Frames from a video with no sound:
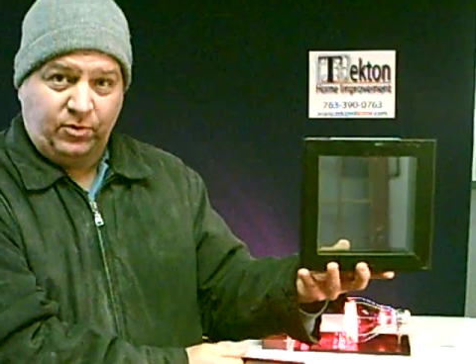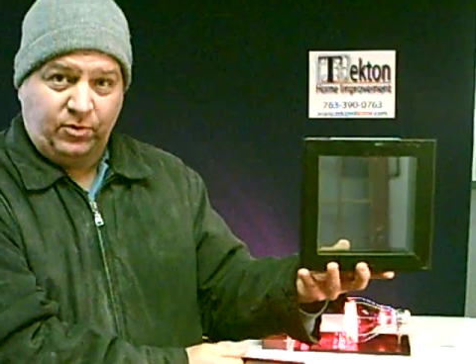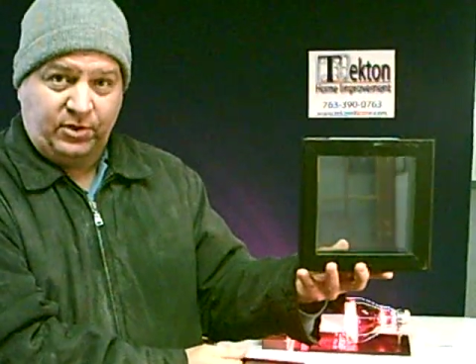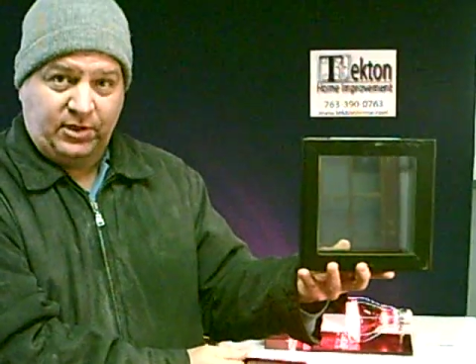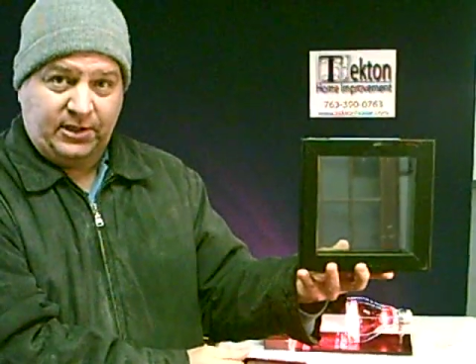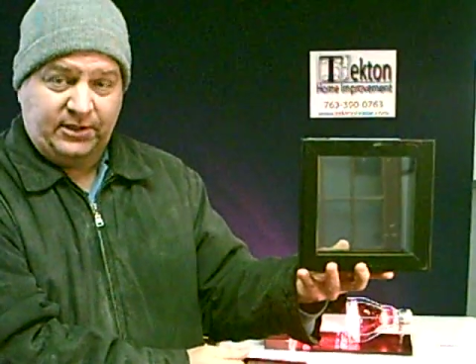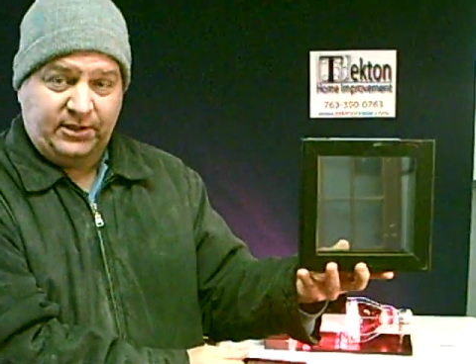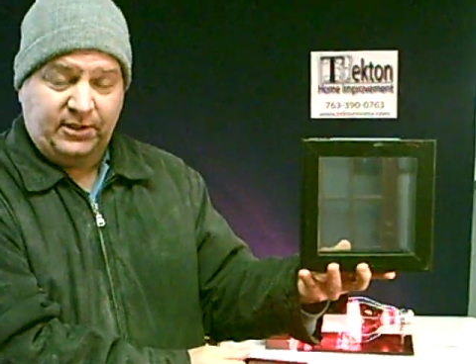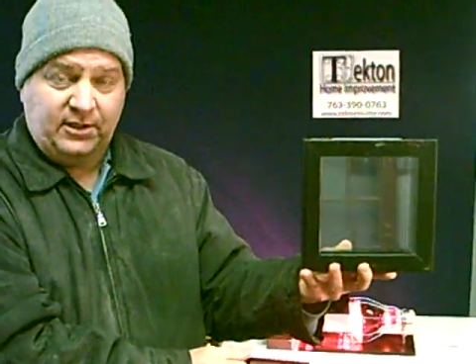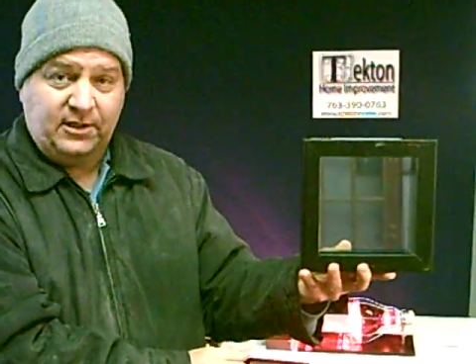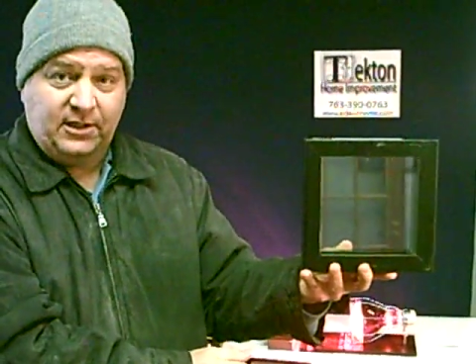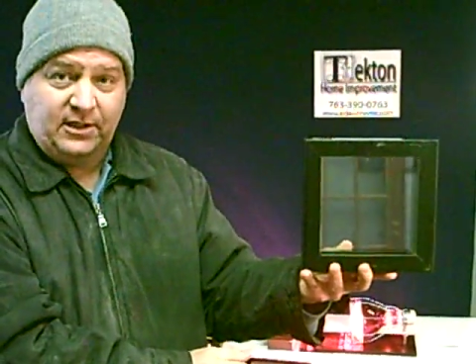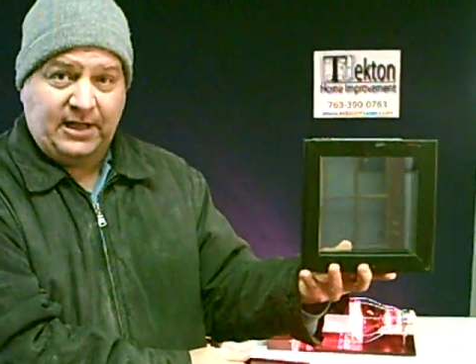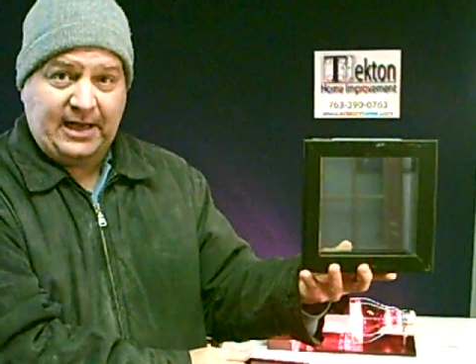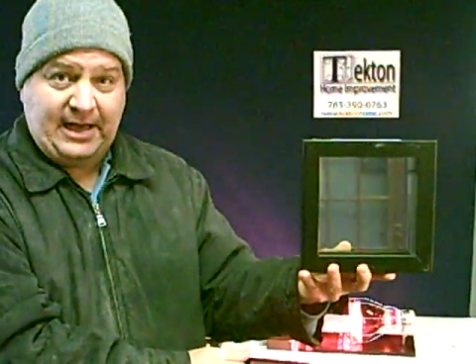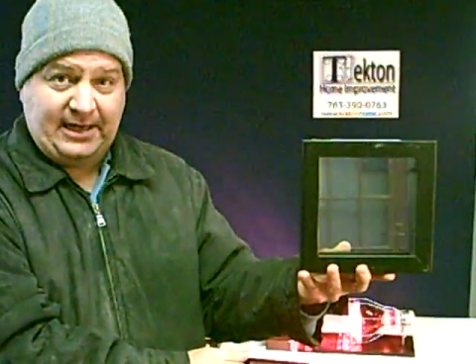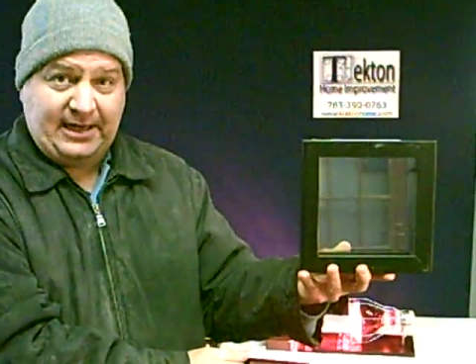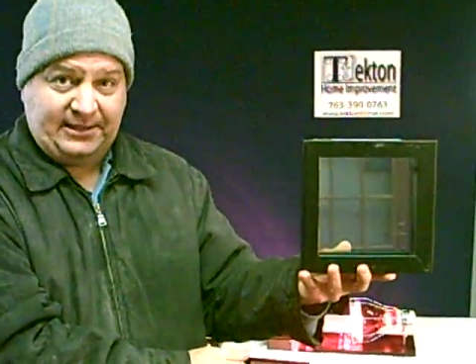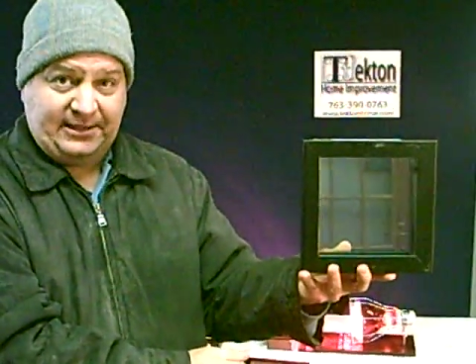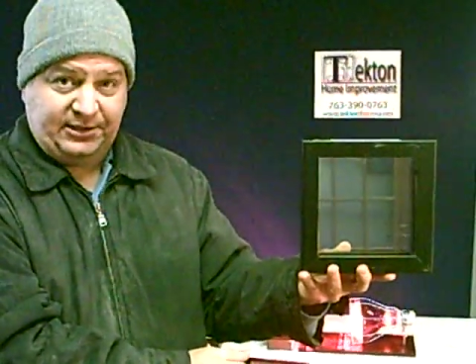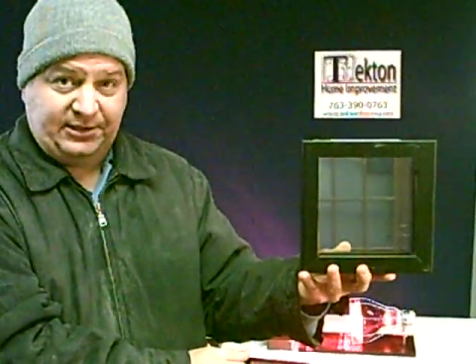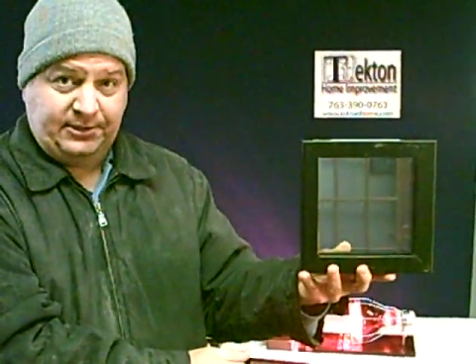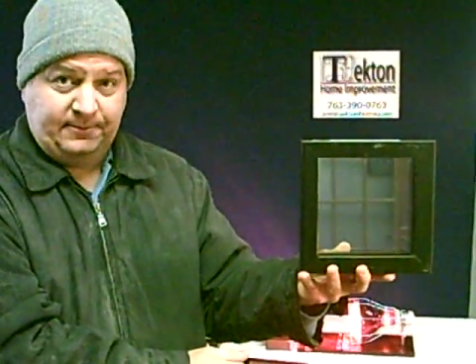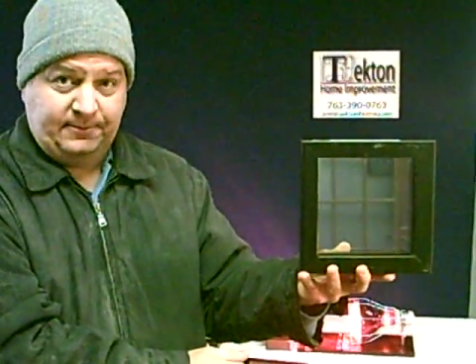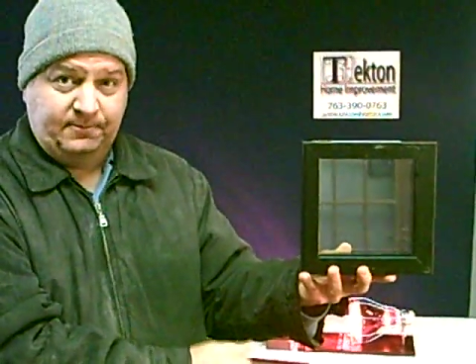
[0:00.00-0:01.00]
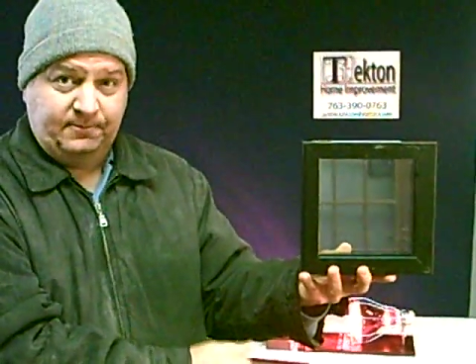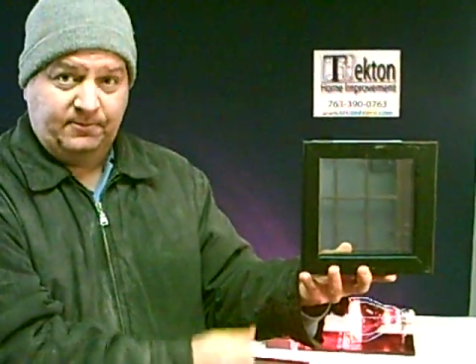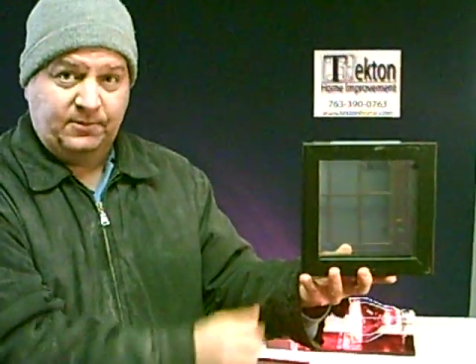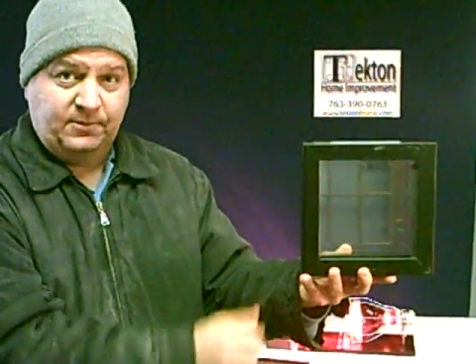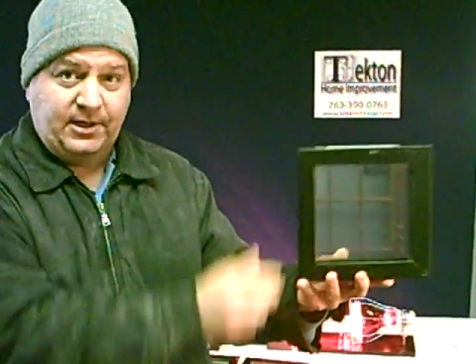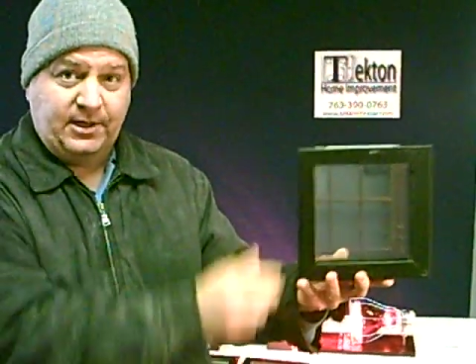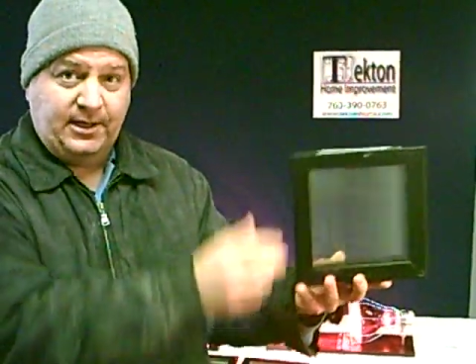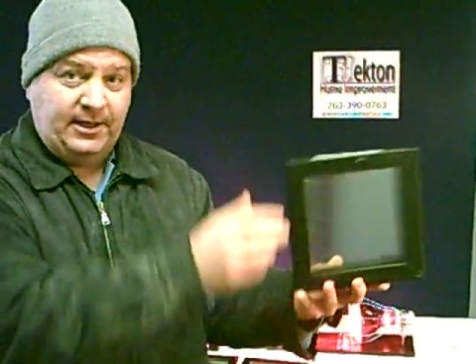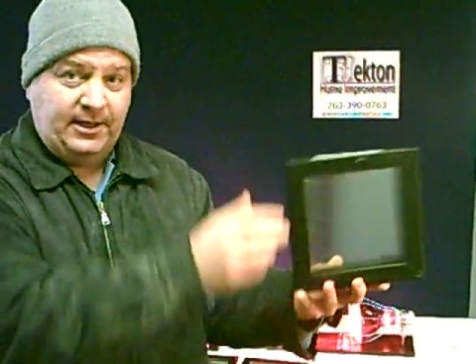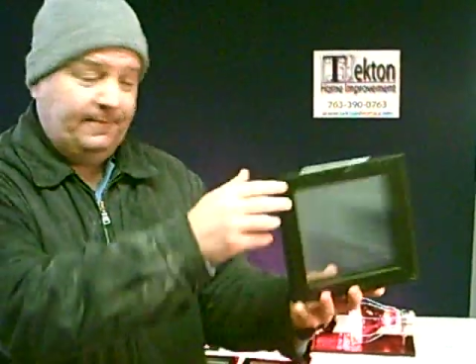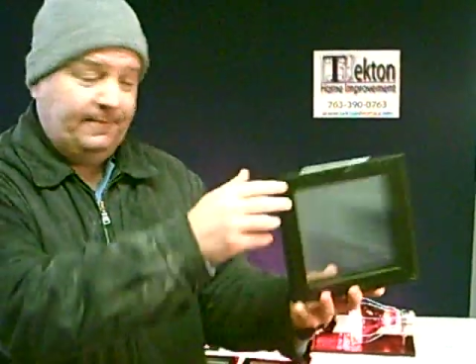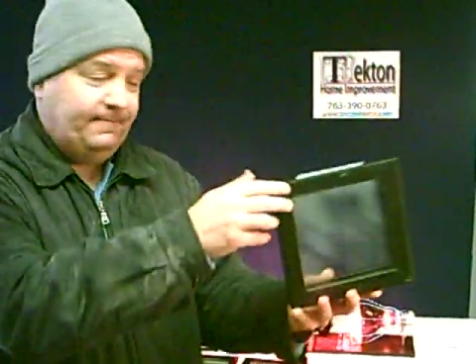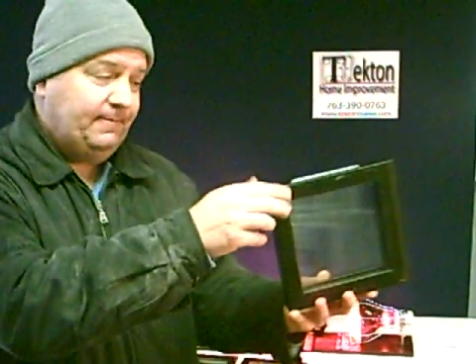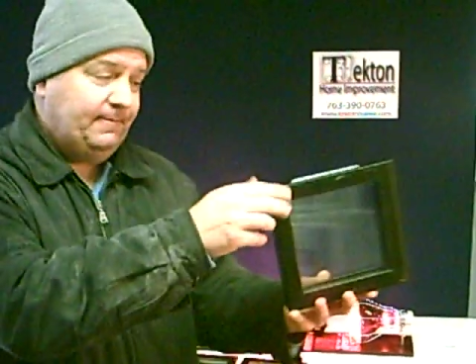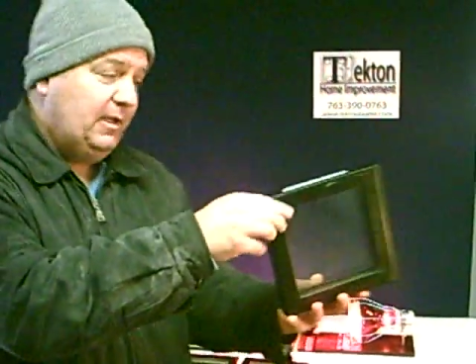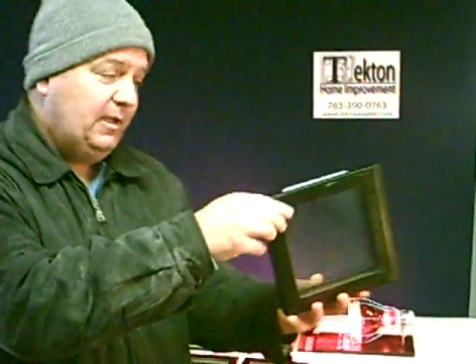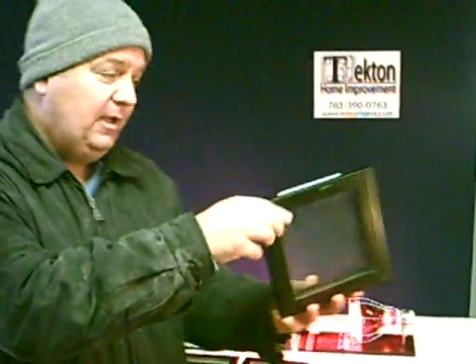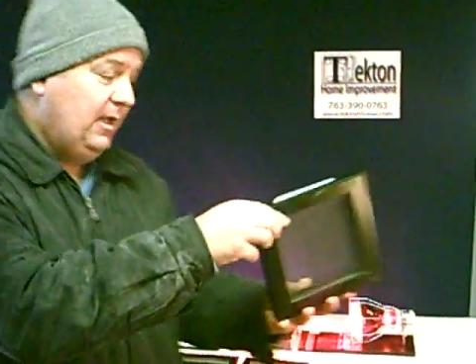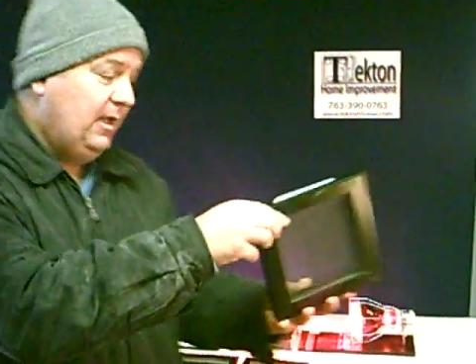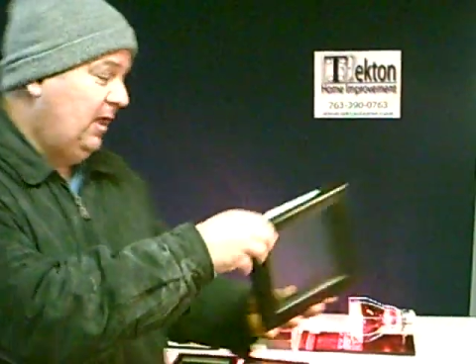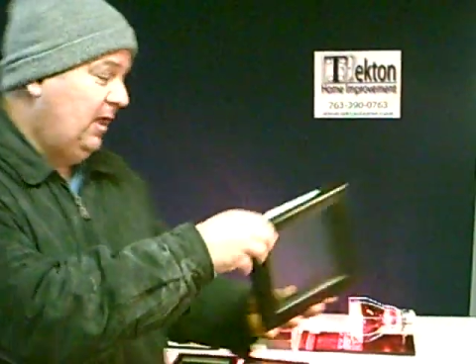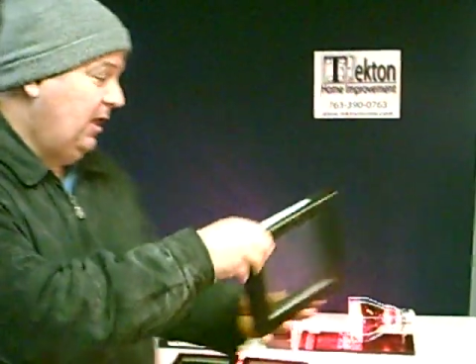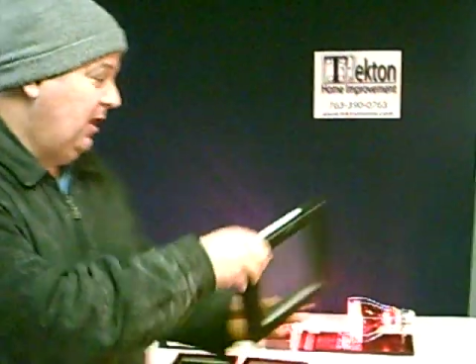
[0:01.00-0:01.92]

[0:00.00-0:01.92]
put on the glass. Okay,